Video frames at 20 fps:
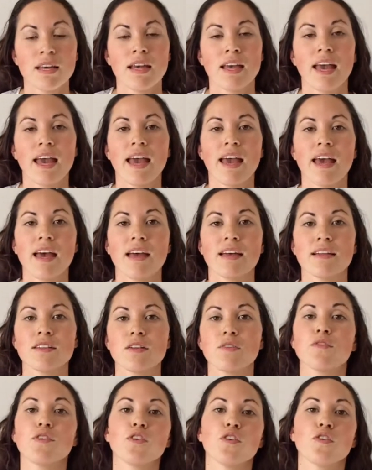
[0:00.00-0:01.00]
and
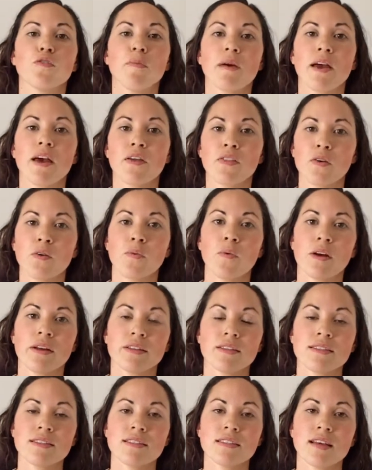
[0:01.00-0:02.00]
a few of my other
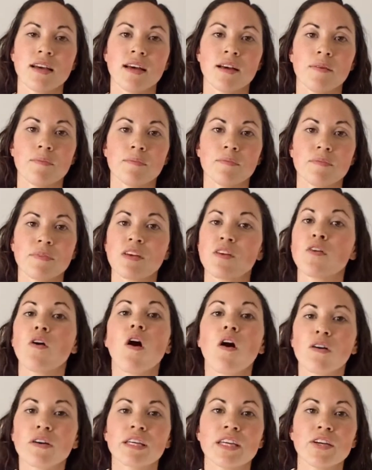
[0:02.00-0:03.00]
ones that are
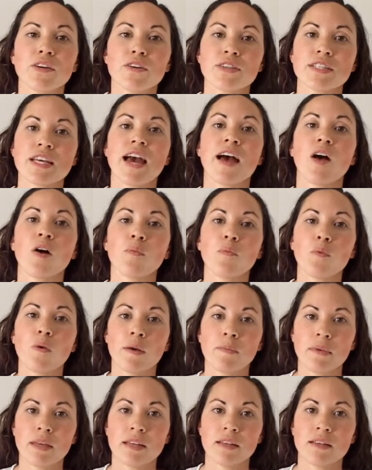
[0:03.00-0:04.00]
all here to help
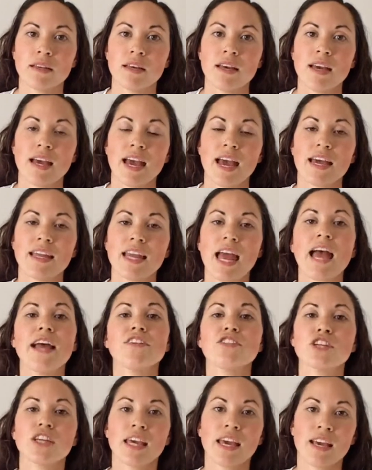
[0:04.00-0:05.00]
women and
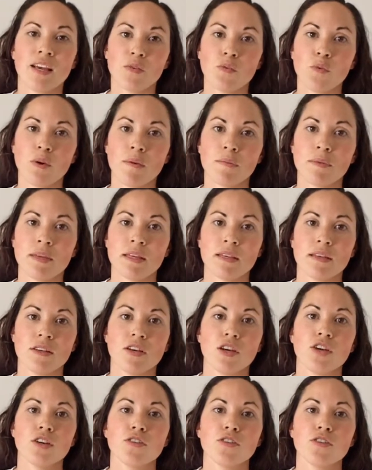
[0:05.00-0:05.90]
educate women